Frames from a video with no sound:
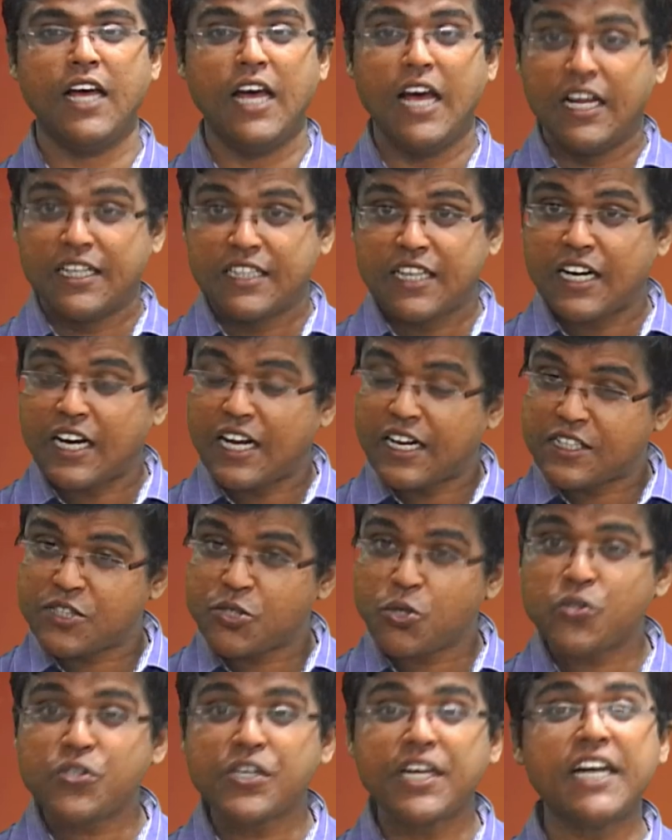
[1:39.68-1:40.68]
The
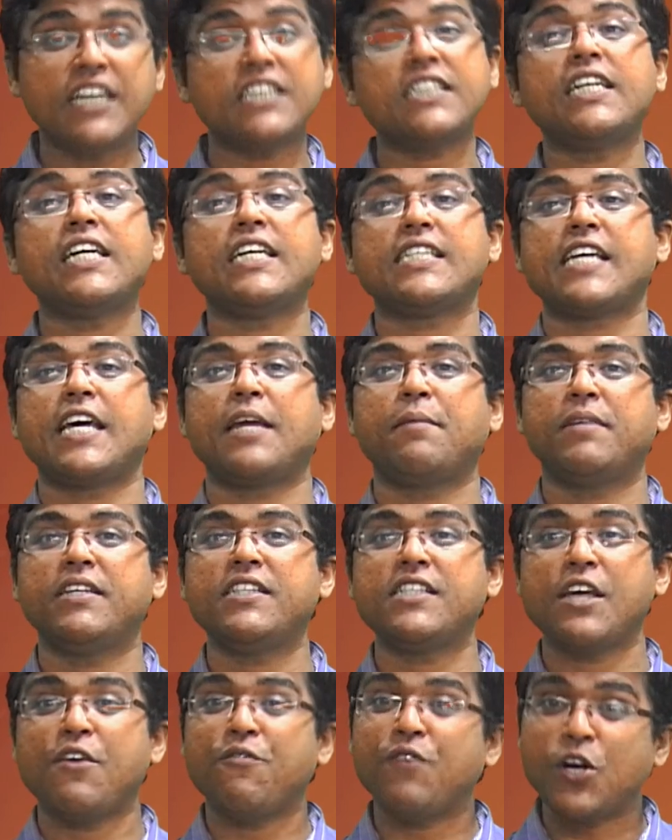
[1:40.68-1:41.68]
resource creation assignments
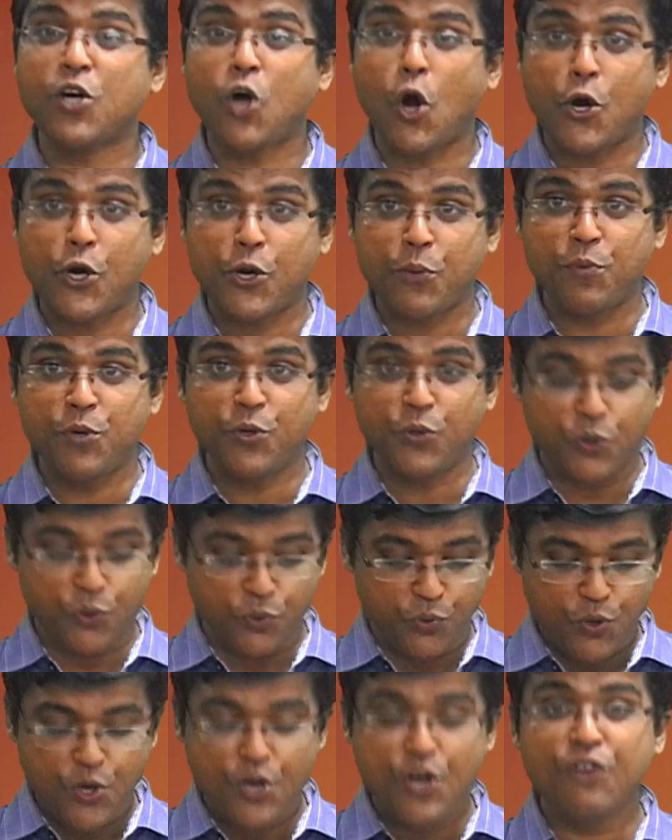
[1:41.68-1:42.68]
will contribute to
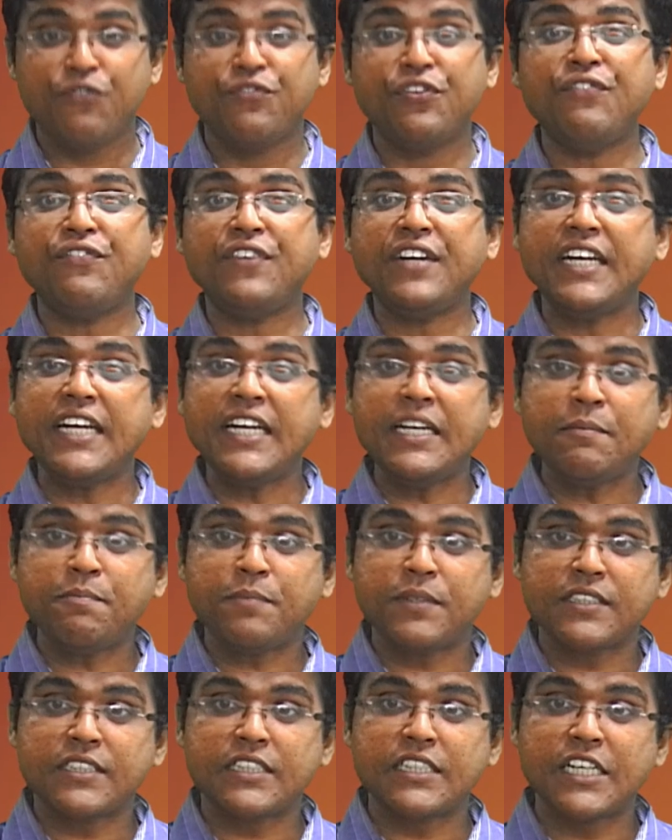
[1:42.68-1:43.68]

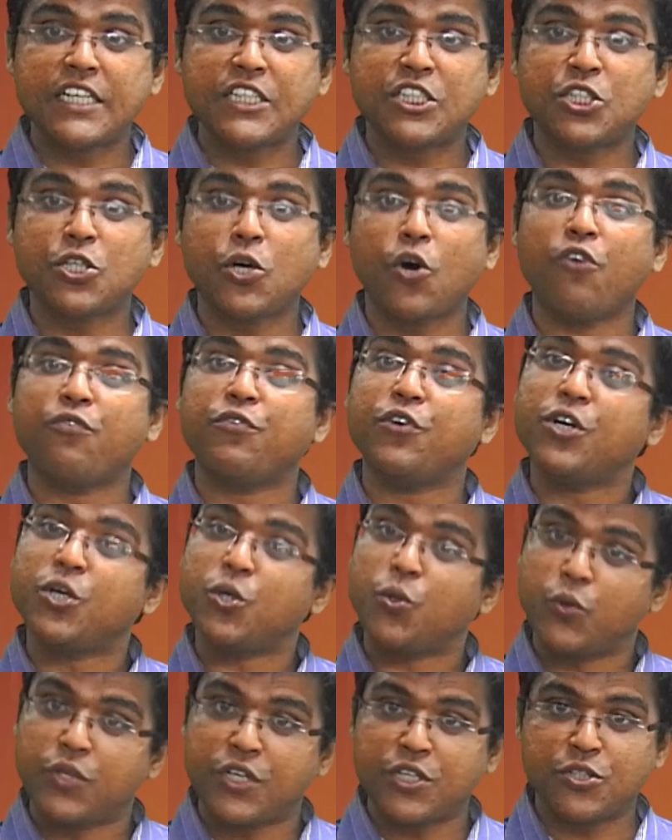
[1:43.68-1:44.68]
15% of your
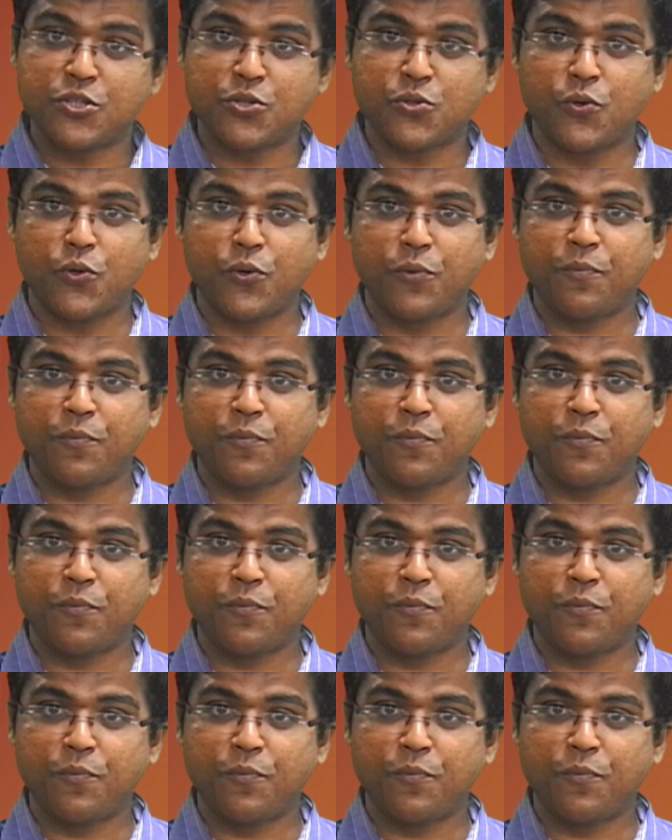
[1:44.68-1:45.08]
total score.